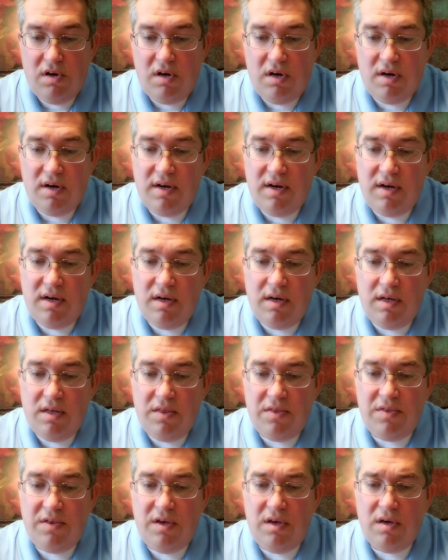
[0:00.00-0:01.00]

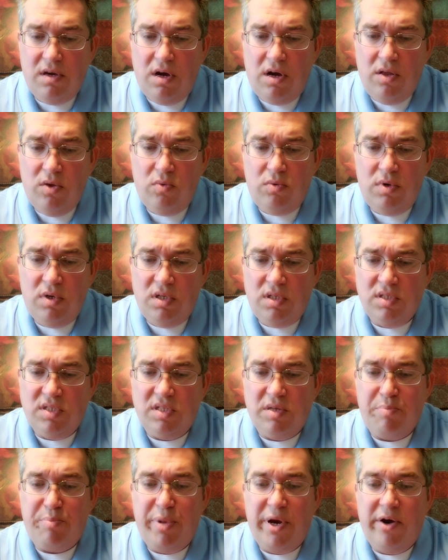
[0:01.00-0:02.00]
The other ones,
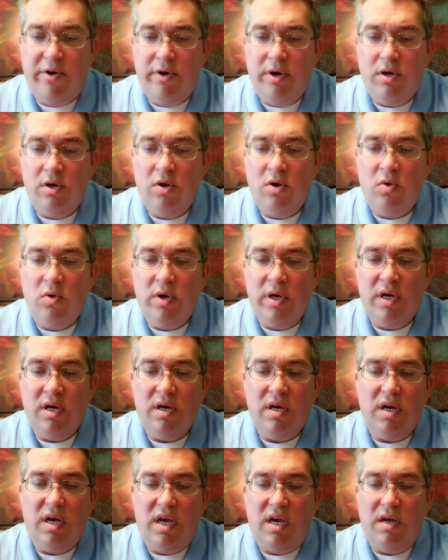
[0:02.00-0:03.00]
the
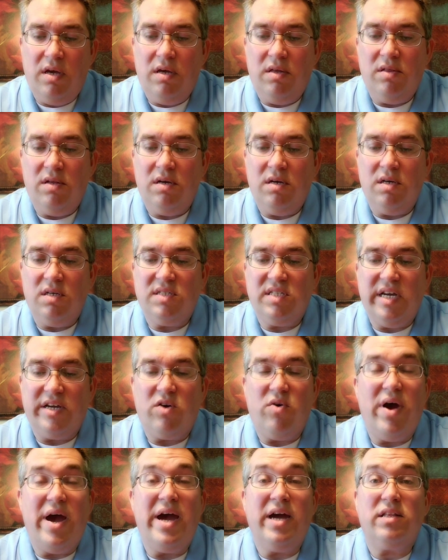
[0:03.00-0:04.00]
paranoia and the
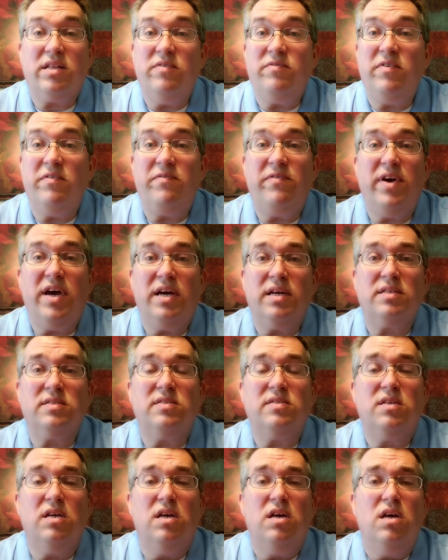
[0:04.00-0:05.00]
psychoactive
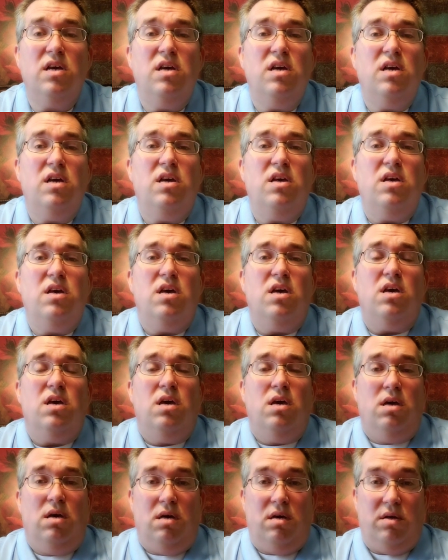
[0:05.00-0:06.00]
effects
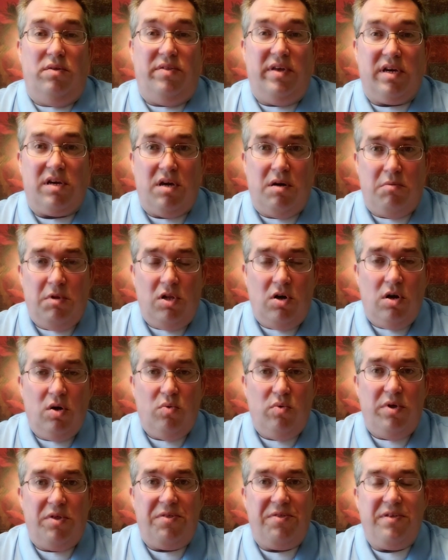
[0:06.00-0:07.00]
that come along
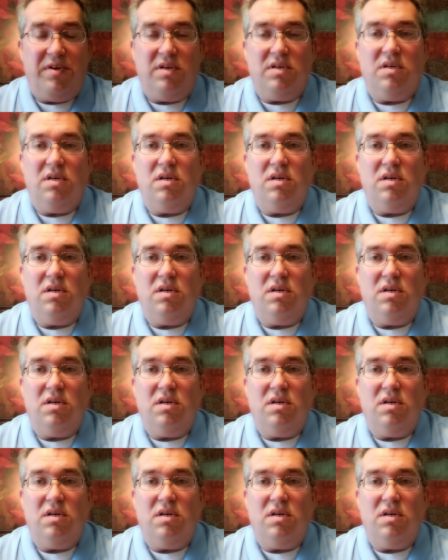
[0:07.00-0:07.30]
with